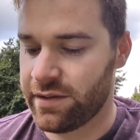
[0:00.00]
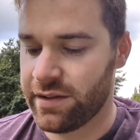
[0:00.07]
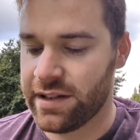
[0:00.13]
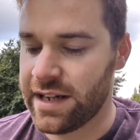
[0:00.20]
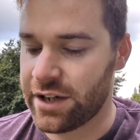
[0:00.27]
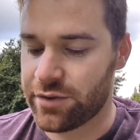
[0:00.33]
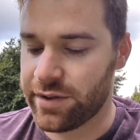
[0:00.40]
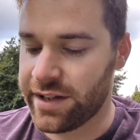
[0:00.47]

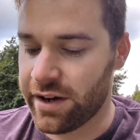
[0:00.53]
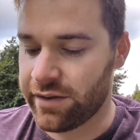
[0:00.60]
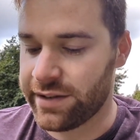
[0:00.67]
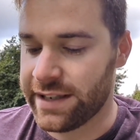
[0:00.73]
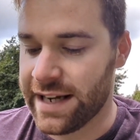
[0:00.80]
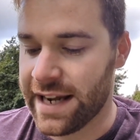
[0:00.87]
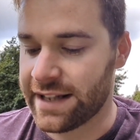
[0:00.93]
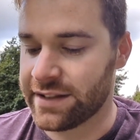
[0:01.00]
Literally the
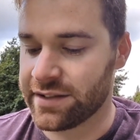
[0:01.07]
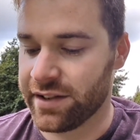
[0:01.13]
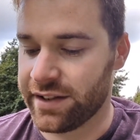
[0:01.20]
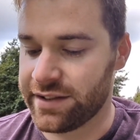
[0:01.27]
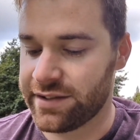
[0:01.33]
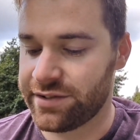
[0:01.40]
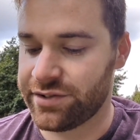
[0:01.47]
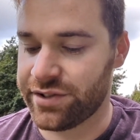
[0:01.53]
only lens
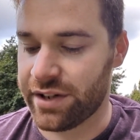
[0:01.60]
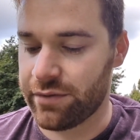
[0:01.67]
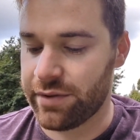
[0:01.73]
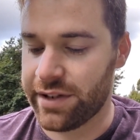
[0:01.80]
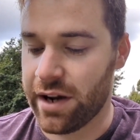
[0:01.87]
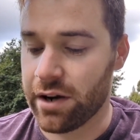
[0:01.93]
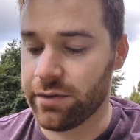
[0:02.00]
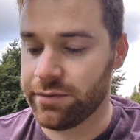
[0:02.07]
I
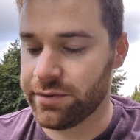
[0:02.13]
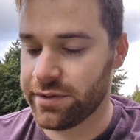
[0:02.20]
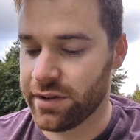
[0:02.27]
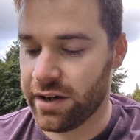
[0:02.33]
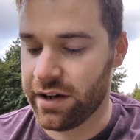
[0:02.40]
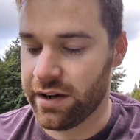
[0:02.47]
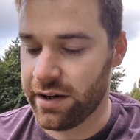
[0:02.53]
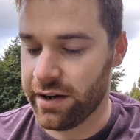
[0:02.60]
generally owned.
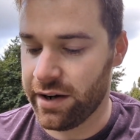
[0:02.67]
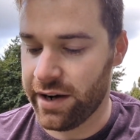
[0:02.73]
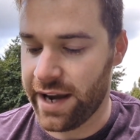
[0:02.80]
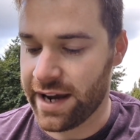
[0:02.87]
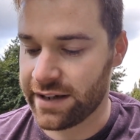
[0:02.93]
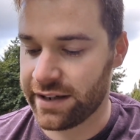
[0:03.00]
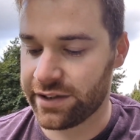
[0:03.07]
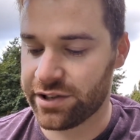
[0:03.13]
I
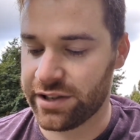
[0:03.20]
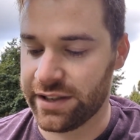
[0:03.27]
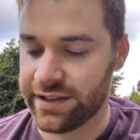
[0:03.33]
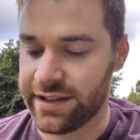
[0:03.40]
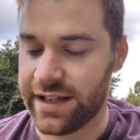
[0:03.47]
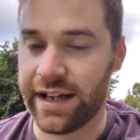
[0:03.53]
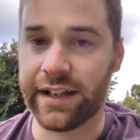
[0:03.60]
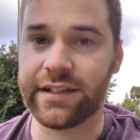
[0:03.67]
had actually a
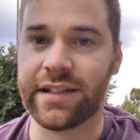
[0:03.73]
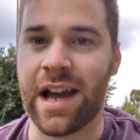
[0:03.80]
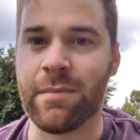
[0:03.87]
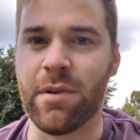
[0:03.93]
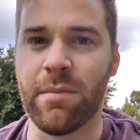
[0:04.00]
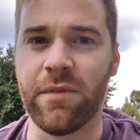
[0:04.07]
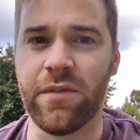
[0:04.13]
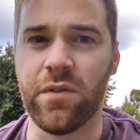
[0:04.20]
DX
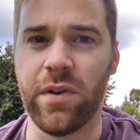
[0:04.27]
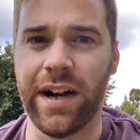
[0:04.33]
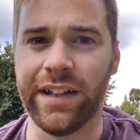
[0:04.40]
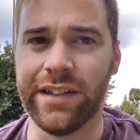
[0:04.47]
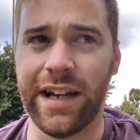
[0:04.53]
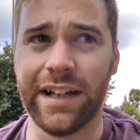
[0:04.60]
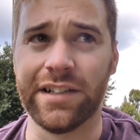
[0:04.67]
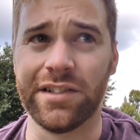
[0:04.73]
camera
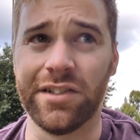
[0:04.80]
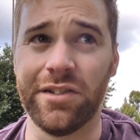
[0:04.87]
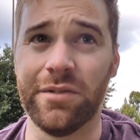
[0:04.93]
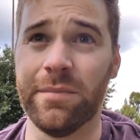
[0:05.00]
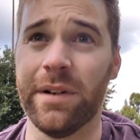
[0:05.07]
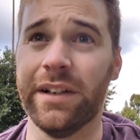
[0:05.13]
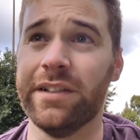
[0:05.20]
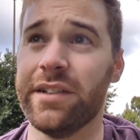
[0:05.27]
beforehand that had
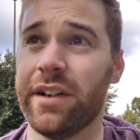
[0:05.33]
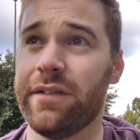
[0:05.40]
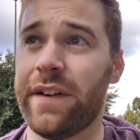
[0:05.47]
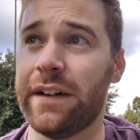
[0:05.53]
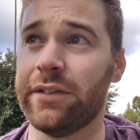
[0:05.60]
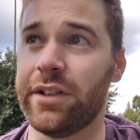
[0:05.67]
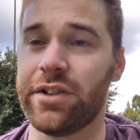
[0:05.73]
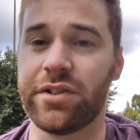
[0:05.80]
zoom, and I
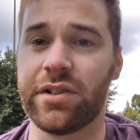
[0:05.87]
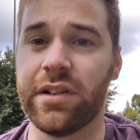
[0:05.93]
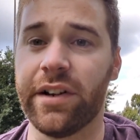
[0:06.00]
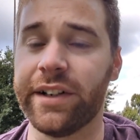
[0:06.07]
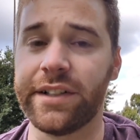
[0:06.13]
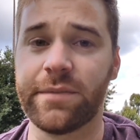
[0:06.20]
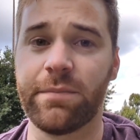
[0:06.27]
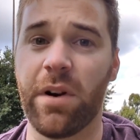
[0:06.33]
found I
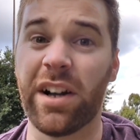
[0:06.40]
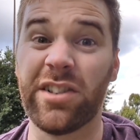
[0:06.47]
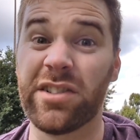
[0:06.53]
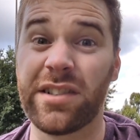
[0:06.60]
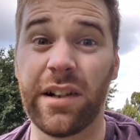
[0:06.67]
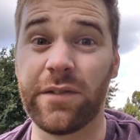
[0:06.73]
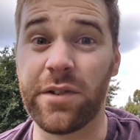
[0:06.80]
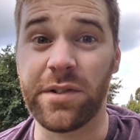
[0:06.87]

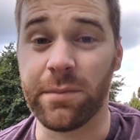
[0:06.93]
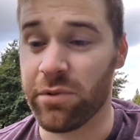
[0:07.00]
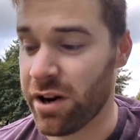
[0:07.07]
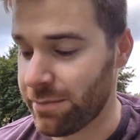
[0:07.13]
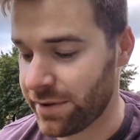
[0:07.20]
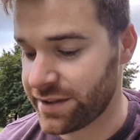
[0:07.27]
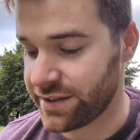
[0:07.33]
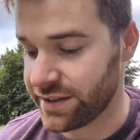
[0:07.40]
just love using
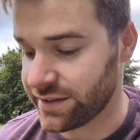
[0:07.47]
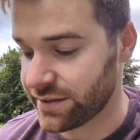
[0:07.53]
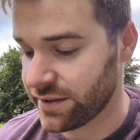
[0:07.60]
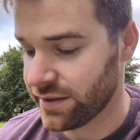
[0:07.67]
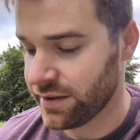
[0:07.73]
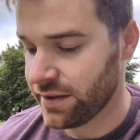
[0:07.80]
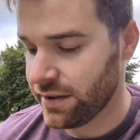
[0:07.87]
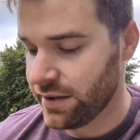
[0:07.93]
prime lenses.
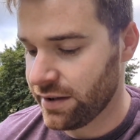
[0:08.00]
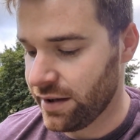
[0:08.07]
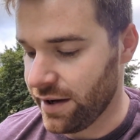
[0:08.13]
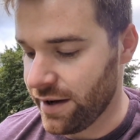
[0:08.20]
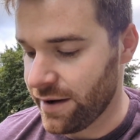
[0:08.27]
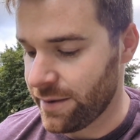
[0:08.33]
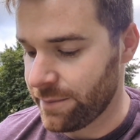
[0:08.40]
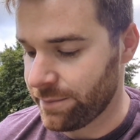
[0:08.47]

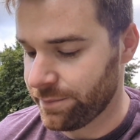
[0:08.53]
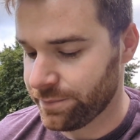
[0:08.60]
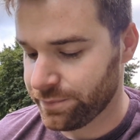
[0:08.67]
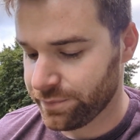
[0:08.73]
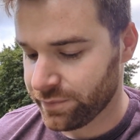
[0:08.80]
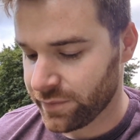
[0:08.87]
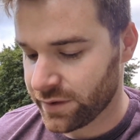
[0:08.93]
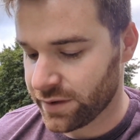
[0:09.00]
The
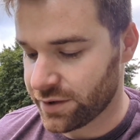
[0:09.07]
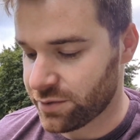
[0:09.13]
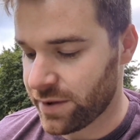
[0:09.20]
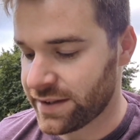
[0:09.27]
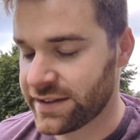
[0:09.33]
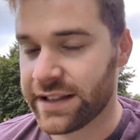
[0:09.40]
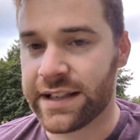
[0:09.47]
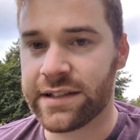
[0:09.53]

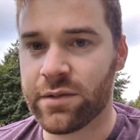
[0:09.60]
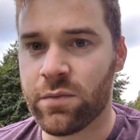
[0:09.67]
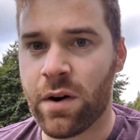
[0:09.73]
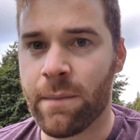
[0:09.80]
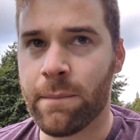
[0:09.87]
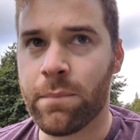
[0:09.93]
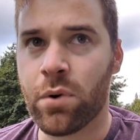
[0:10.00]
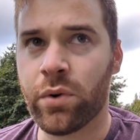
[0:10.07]
20 is a
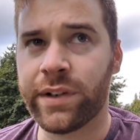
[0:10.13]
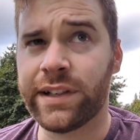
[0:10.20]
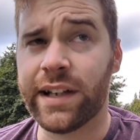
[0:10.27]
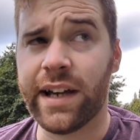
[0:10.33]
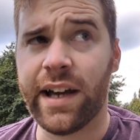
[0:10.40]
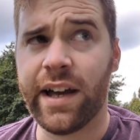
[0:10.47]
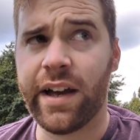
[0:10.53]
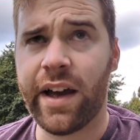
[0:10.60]
1.8,
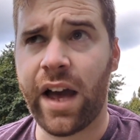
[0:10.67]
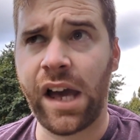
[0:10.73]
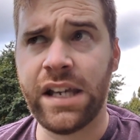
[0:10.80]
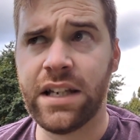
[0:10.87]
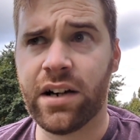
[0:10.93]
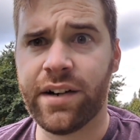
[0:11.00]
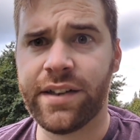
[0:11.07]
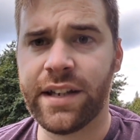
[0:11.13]

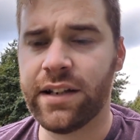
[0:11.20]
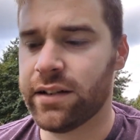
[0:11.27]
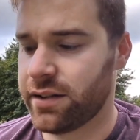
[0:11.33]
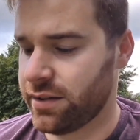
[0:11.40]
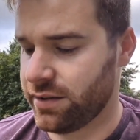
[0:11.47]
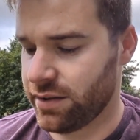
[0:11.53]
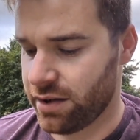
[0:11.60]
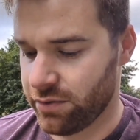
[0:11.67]
I think.
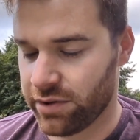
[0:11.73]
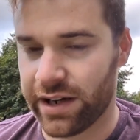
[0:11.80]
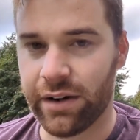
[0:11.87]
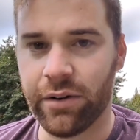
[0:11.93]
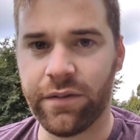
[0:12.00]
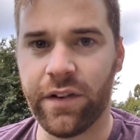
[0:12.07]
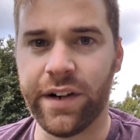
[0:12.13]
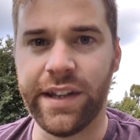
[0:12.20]
I'll
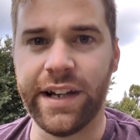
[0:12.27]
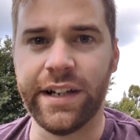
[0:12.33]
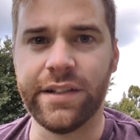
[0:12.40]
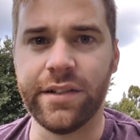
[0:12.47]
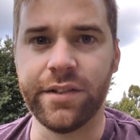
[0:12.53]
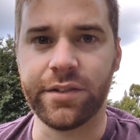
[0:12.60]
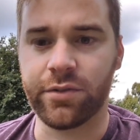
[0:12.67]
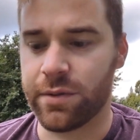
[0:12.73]
clarify that in
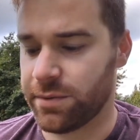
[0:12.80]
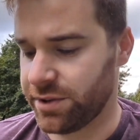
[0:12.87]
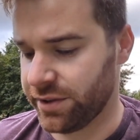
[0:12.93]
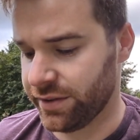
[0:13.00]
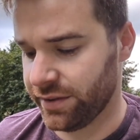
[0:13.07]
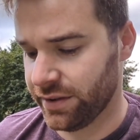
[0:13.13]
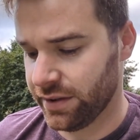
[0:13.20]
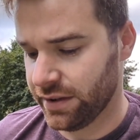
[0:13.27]
the description.